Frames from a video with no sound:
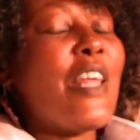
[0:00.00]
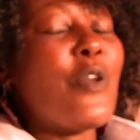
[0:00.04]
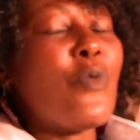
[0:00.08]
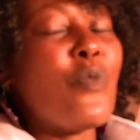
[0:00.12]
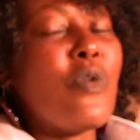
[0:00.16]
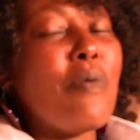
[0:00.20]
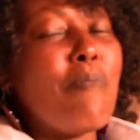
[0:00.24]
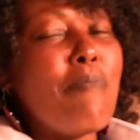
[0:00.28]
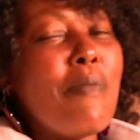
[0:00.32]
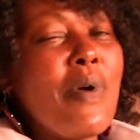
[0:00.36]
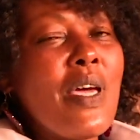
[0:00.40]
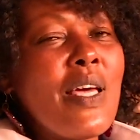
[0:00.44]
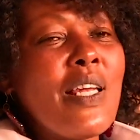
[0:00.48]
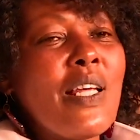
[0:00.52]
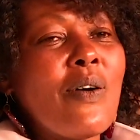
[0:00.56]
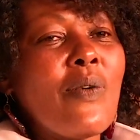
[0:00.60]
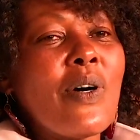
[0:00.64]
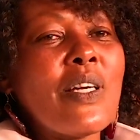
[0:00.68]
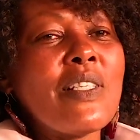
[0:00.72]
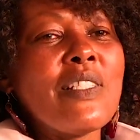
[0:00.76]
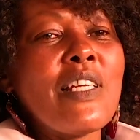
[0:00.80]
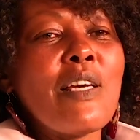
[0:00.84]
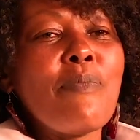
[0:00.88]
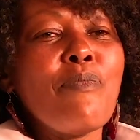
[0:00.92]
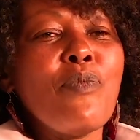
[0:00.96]
And we made
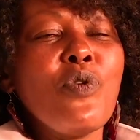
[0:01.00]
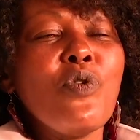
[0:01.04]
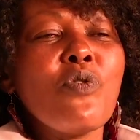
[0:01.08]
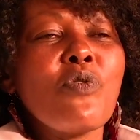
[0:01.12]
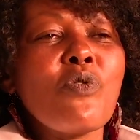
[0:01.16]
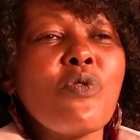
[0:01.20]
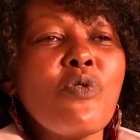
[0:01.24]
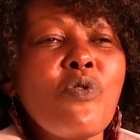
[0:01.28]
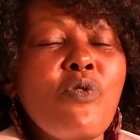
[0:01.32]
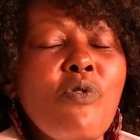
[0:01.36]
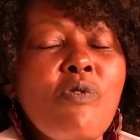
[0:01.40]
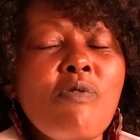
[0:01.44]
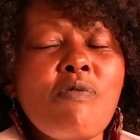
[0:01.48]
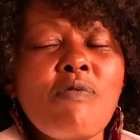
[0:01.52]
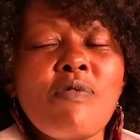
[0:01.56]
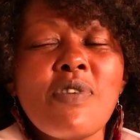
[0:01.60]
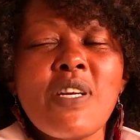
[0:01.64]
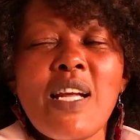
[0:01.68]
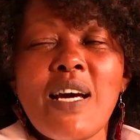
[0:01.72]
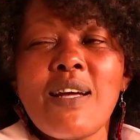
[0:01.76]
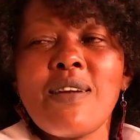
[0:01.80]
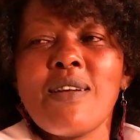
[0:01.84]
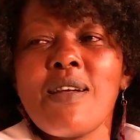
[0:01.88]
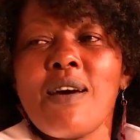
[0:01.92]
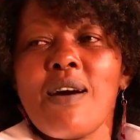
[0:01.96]
our debut, Guru
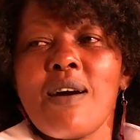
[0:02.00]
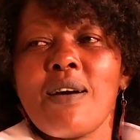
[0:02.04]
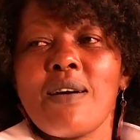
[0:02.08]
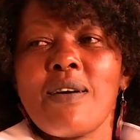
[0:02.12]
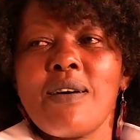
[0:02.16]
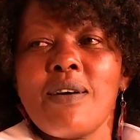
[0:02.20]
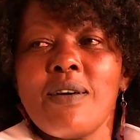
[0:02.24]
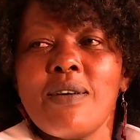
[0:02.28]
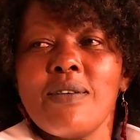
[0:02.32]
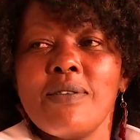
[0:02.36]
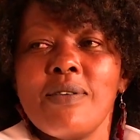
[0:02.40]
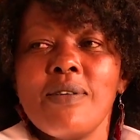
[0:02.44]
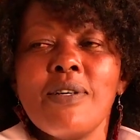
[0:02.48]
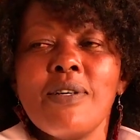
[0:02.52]
Nanak,